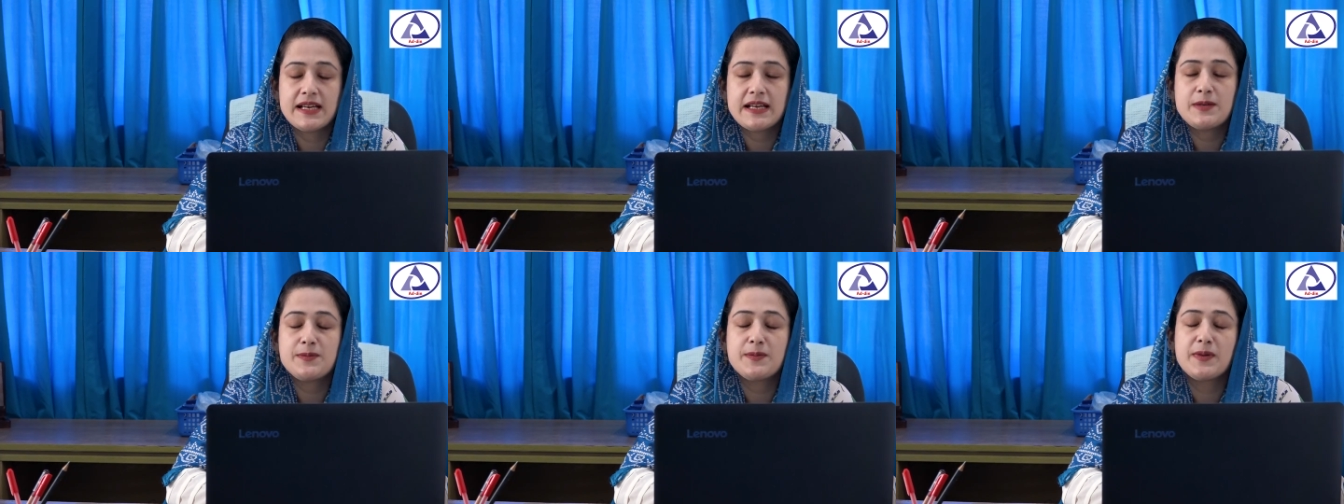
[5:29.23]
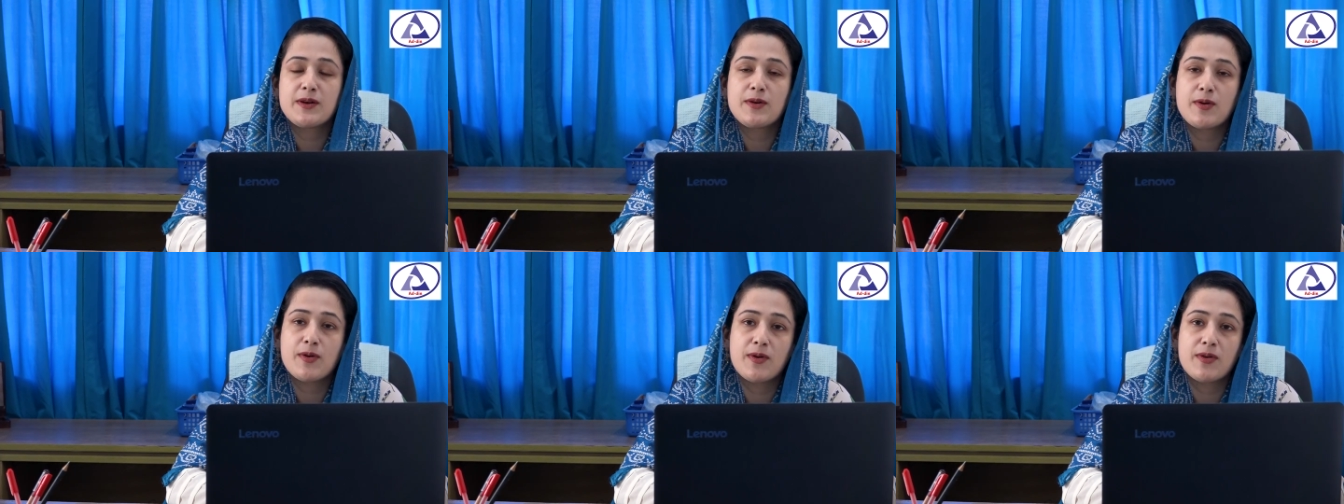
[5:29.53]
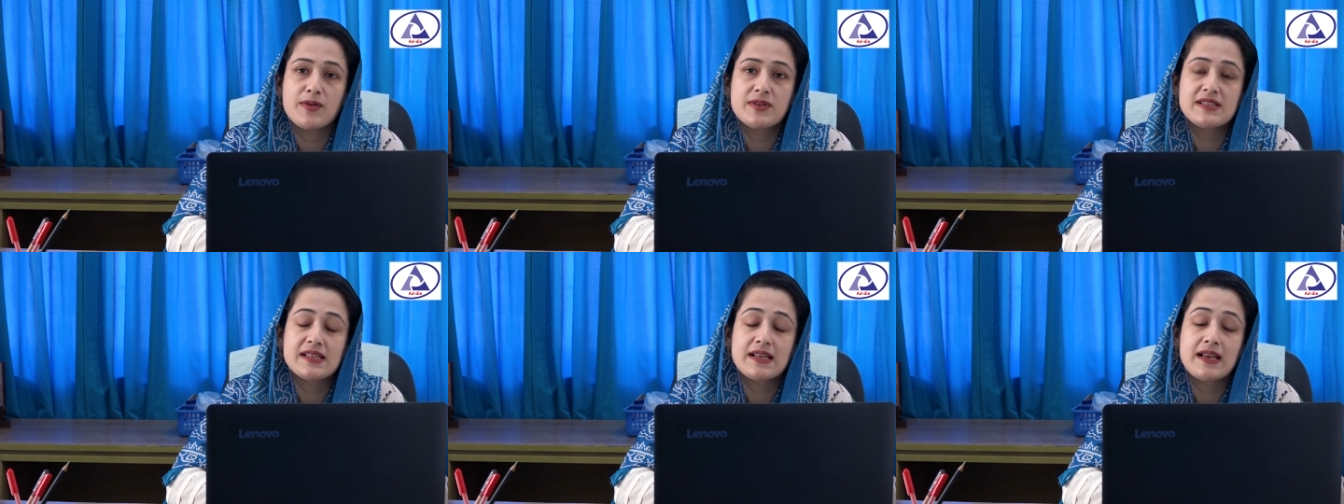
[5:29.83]
it may
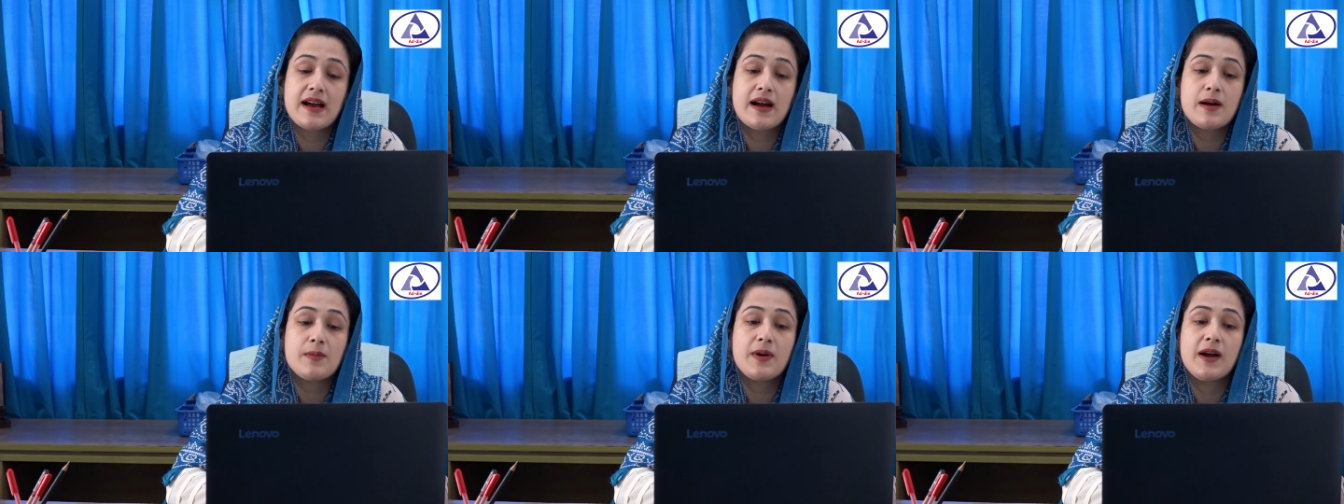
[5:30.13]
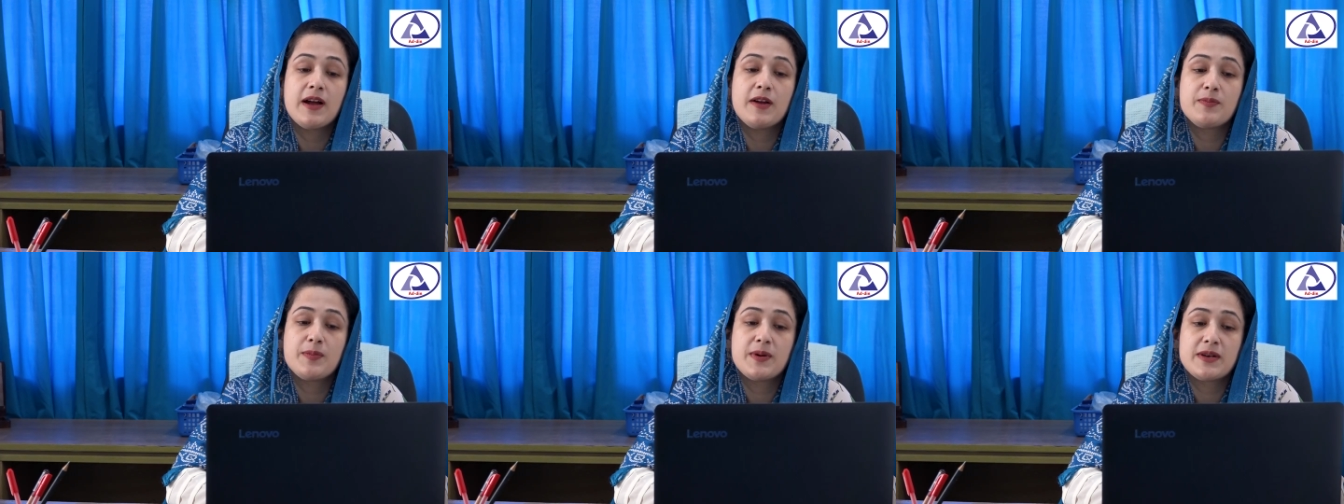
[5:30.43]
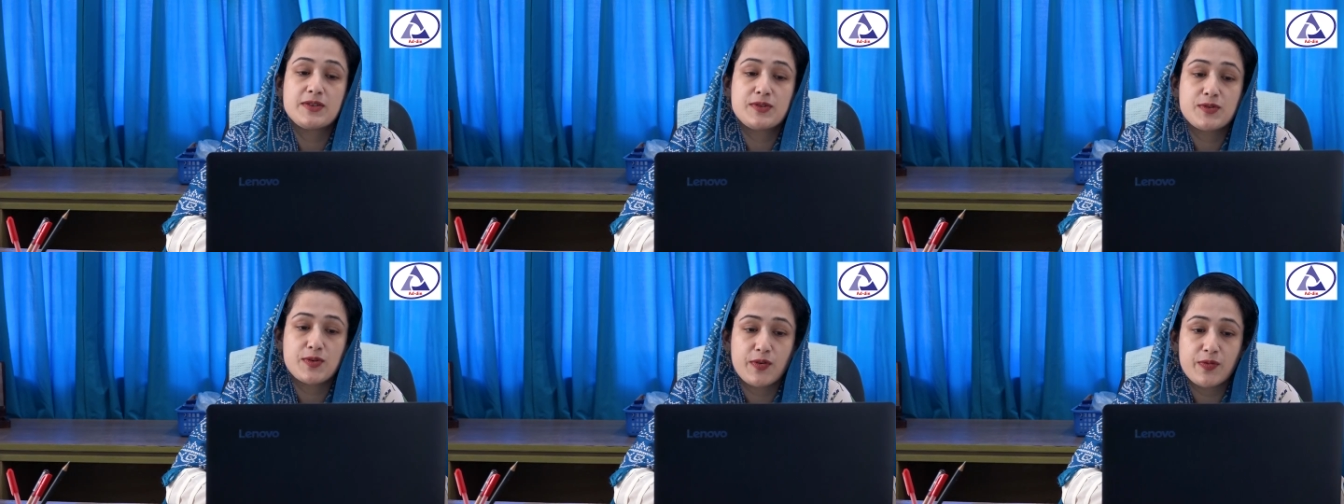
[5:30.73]
cause gum
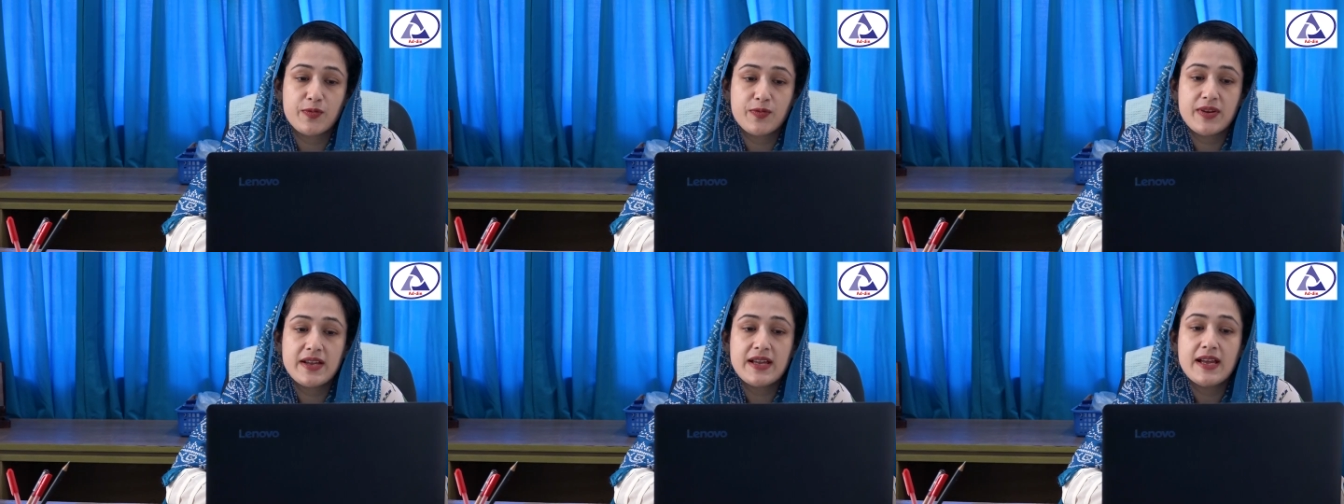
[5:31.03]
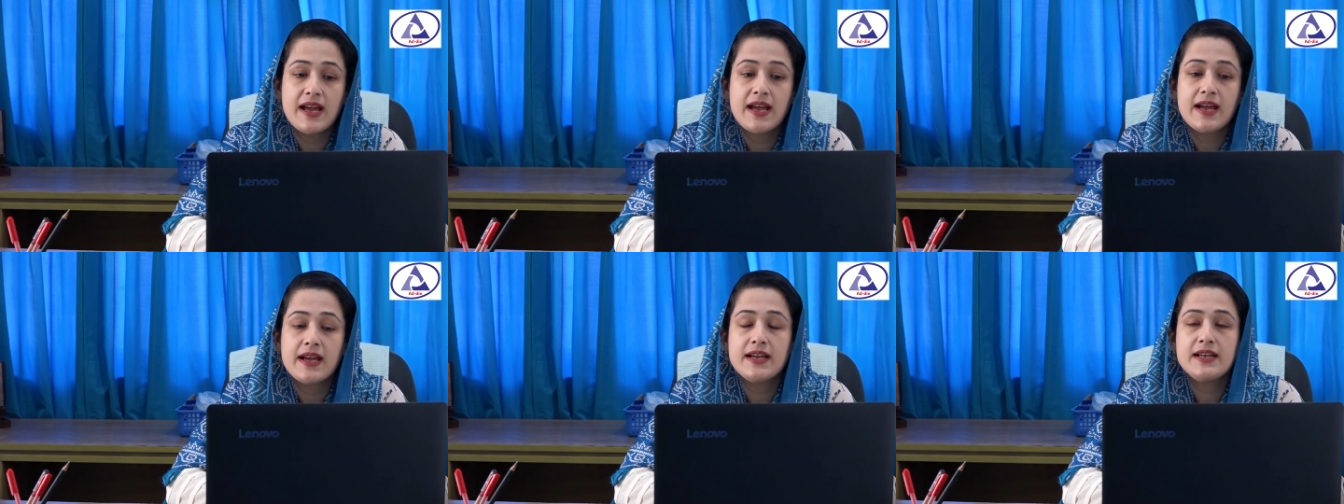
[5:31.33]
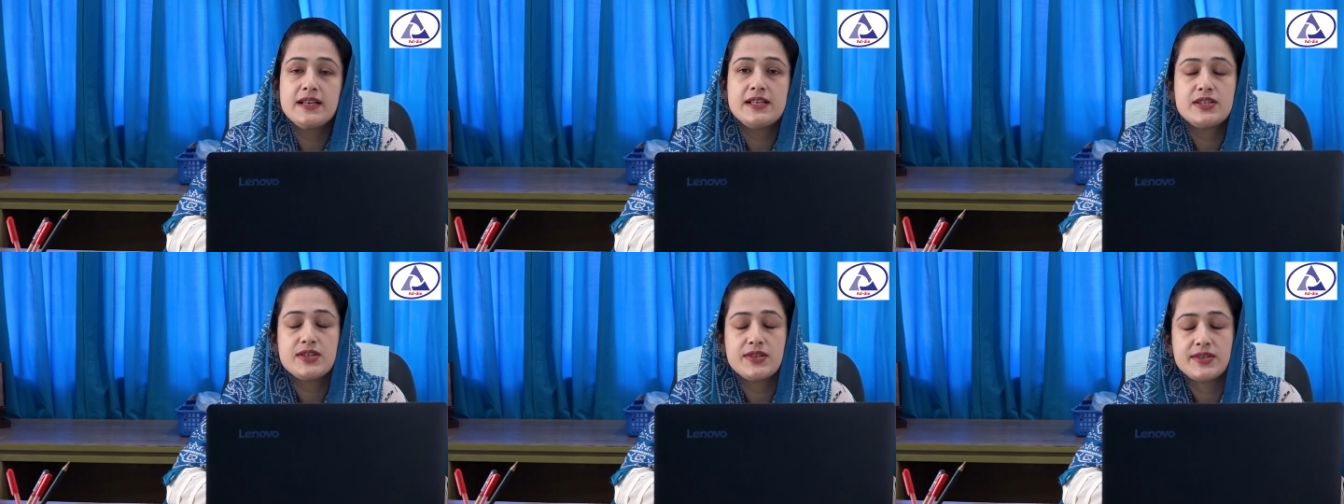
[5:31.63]
hypertrophy,
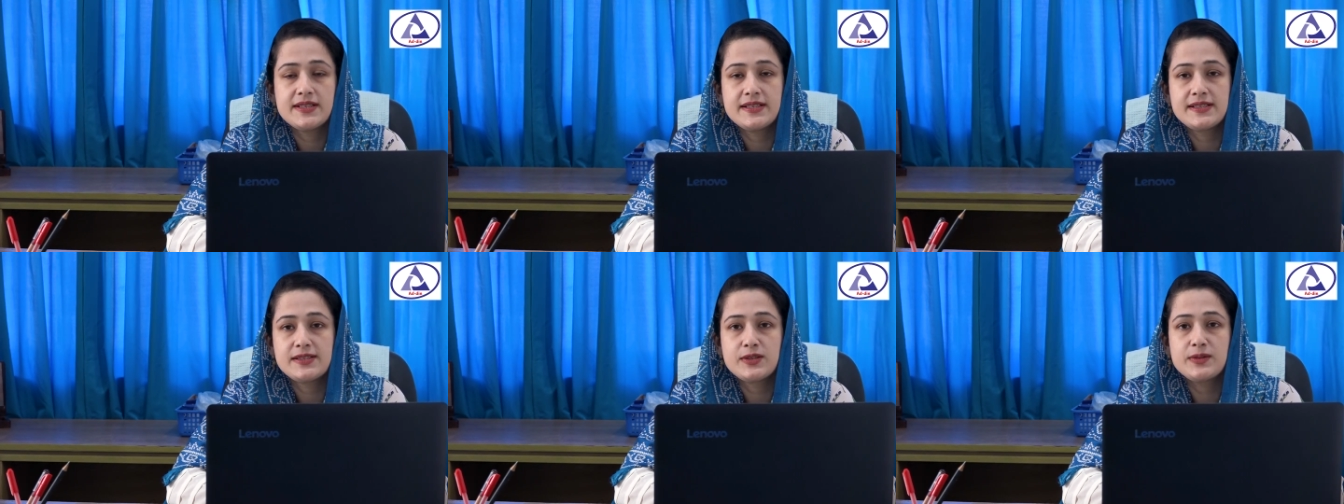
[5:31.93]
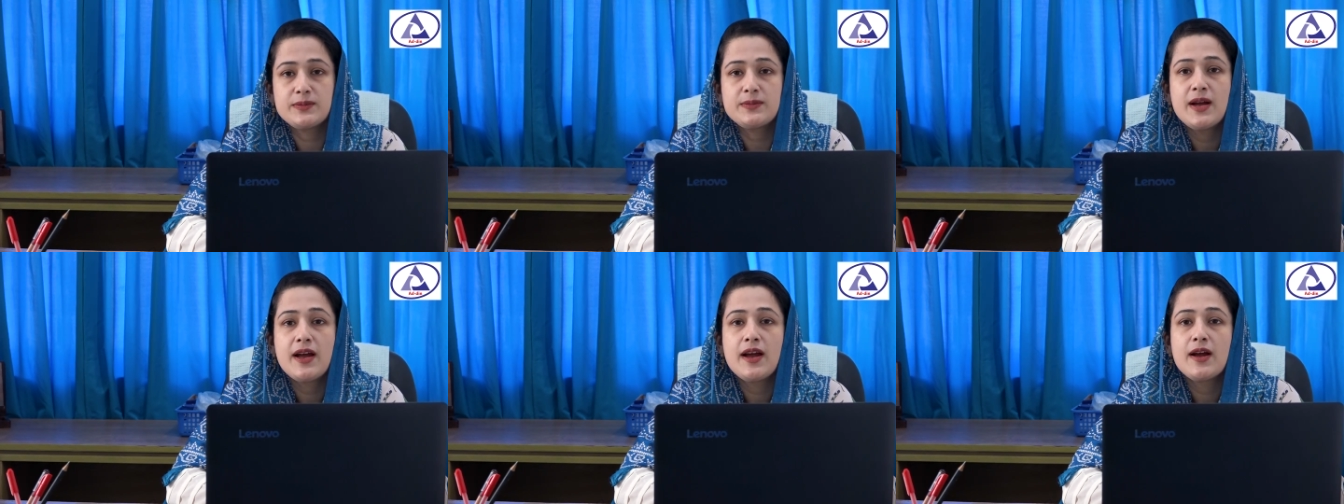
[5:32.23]
hirsutism,